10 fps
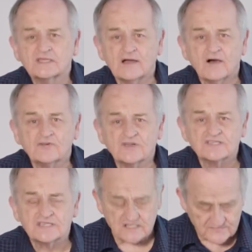Now I've got a
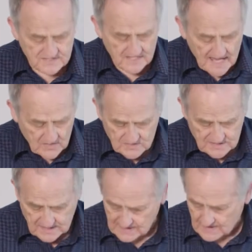set of
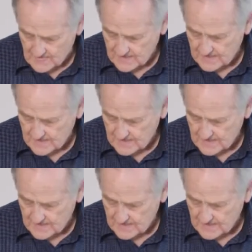scales here,